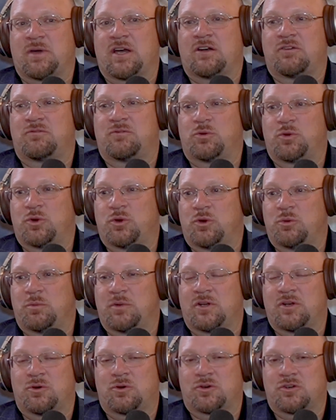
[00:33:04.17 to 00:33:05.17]
amount of
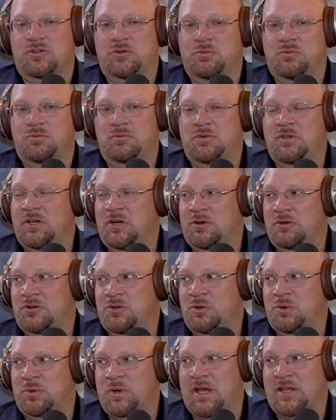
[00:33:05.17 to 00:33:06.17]
room in order to,
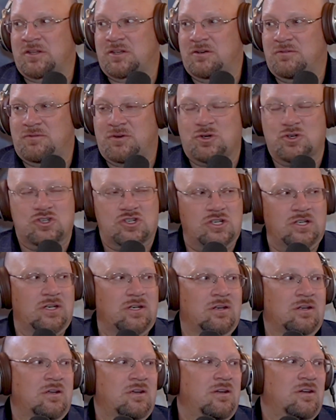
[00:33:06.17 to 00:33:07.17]
do a Roth
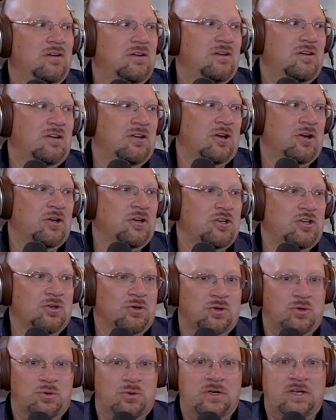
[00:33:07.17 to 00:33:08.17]
conversion. Do
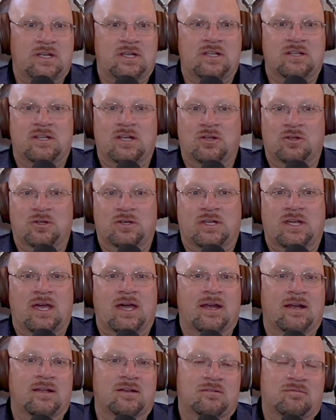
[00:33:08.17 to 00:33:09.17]
you agree? They'll look
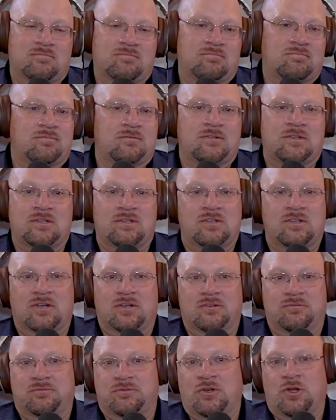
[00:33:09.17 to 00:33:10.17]
at it.
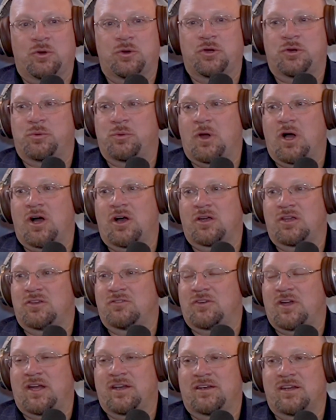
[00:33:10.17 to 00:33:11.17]
No, you're wrong.
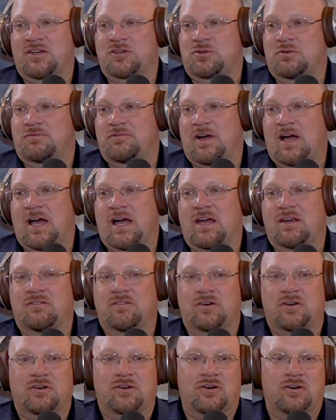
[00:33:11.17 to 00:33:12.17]
You've got an extra
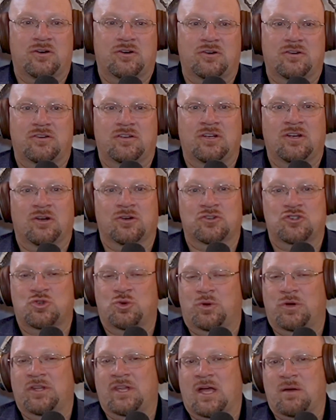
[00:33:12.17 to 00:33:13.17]
5 or
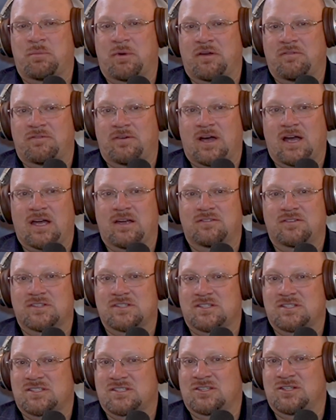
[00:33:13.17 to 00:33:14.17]
shorten that by 5
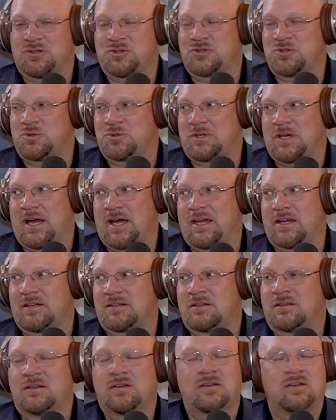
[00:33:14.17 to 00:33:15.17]
because it's a little too
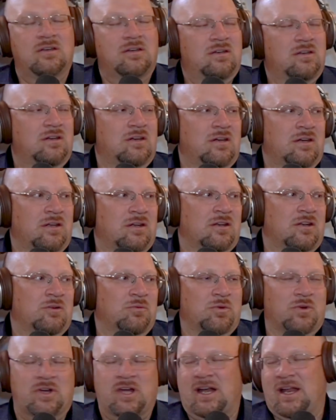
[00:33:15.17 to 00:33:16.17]
tight. And
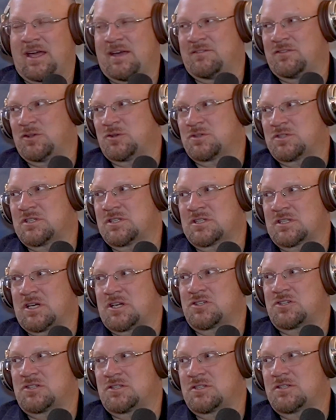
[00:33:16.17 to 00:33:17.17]
we'll kind of have those
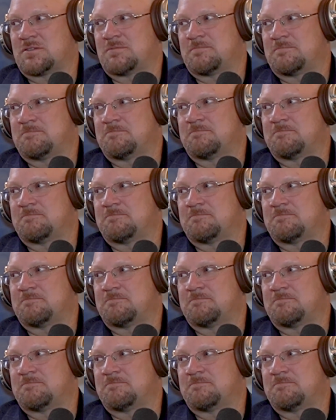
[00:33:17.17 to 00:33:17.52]
discussions.